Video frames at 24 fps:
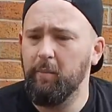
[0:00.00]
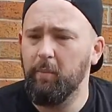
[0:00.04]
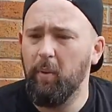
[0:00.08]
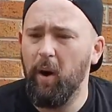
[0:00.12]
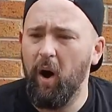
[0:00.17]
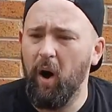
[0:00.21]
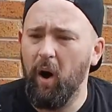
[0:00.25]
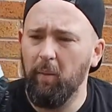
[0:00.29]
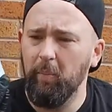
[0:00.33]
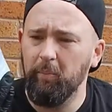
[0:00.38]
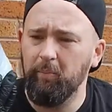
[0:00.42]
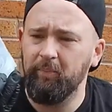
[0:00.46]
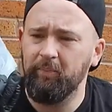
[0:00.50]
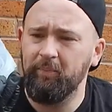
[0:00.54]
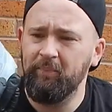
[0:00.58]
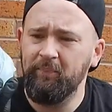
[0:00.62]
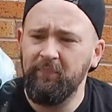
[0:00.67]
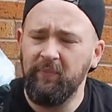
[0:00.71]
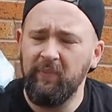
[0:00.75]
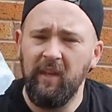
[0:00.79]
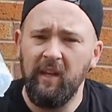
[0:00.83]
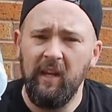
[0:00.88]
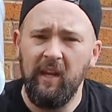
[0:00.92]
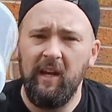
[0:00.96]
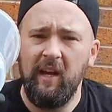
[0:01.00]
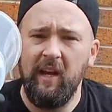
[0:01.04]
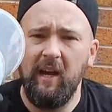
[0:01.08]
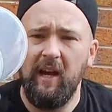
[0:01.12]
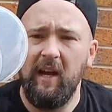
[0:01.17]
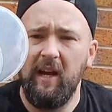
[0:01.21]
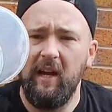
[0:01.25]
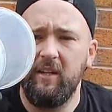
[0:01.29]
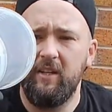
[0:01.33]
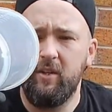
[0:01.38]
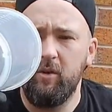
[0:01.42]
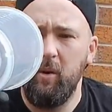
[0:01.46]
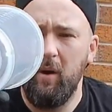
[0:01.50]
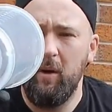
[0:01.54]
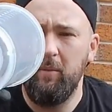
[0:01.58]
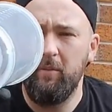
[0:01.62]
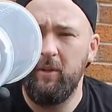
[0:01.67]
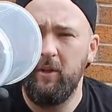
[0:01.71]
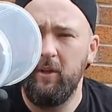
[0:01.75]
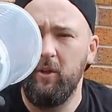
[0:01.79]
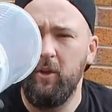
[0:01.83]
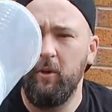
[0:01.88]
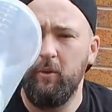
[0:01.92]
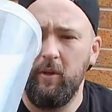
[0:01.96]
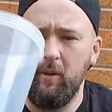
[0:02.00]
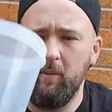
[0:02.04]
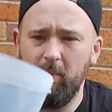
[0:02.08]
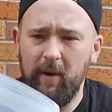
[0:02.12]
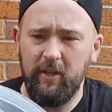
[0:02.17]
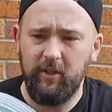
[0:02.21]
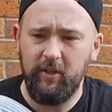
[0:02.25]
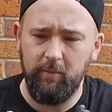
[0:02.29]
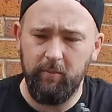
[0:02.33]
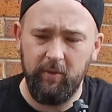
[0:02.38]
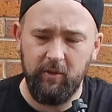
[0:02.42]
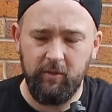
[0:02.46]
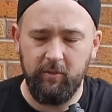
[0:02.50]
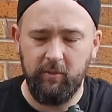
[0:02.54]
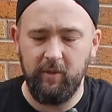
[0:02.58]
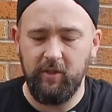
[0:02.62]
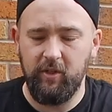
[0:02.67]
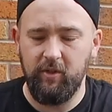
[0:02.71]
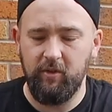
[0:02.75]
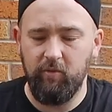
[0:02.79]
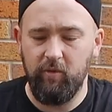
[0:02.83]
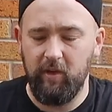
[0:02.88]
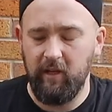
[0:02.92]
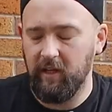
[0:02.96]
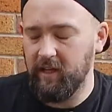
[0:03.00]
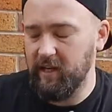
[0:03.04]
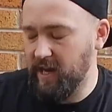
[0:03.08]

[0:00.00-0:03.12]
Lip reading: bottom to help you do your measurements, which is really